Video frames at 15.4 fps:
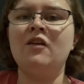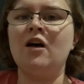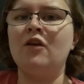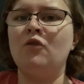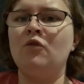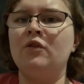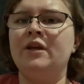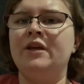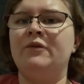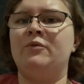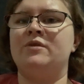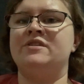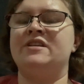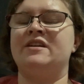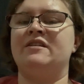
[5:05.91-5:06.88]
not only
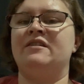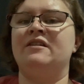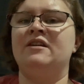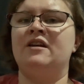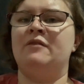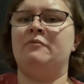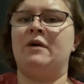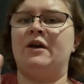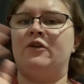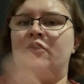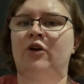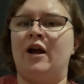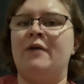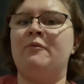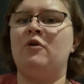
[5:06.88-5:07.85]
was it my
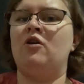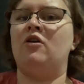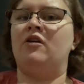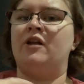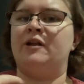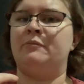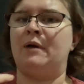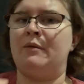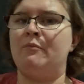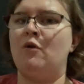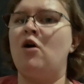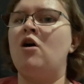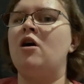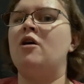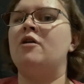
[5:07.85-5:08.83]
grandma and my
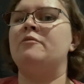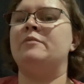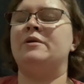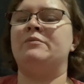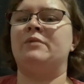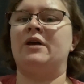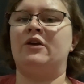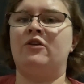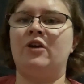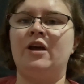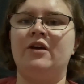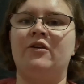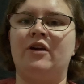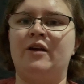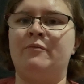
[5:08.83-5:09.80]
mom and my
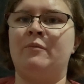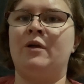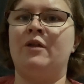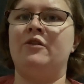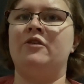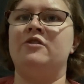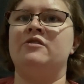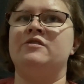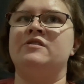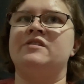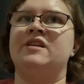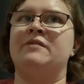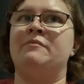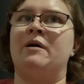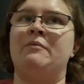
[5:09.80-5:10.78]
great grandmothers
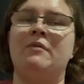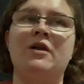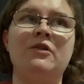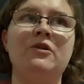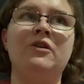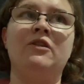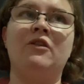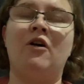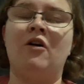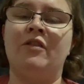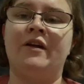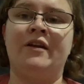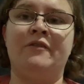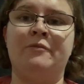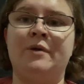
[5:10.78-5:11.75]
and my mother in law
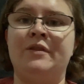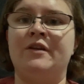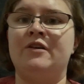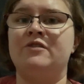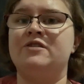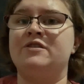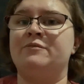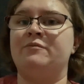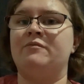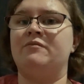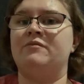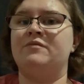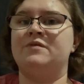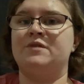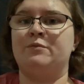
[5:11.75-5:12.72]
that have been there su-
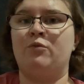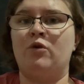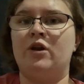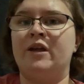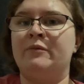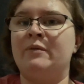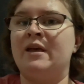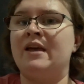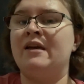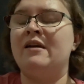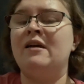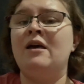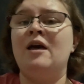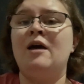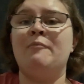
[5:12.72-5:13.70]
supporting me,
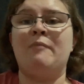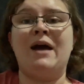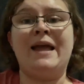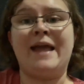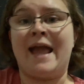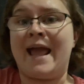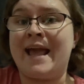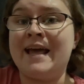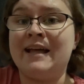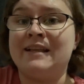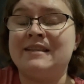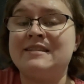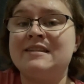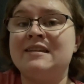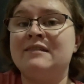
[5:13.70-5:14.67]
my
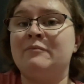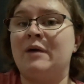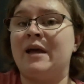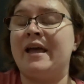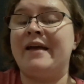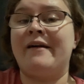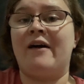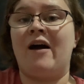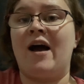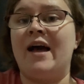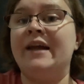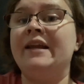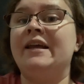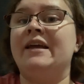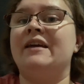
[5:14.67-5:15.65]
aunt, my aunt
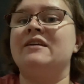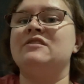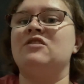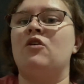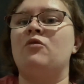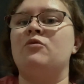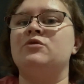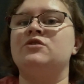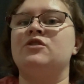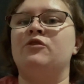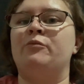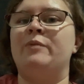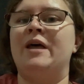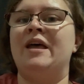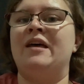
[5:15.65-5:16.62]
Heidi, has also
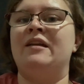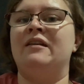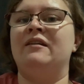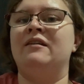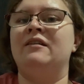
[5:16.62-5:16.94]
been